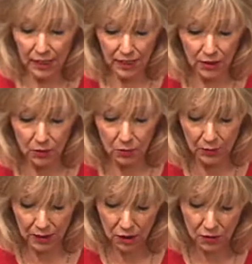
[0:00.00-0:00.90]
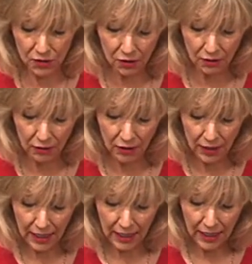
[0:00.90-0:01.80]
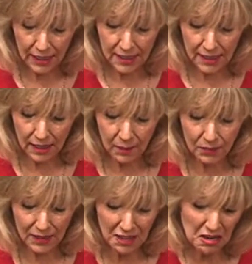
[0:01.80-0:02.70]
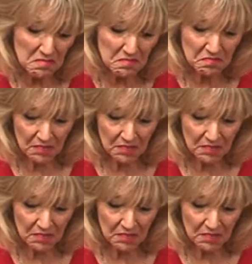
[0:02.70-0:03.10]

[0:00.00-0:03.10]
here, when we close it over, it's, you know,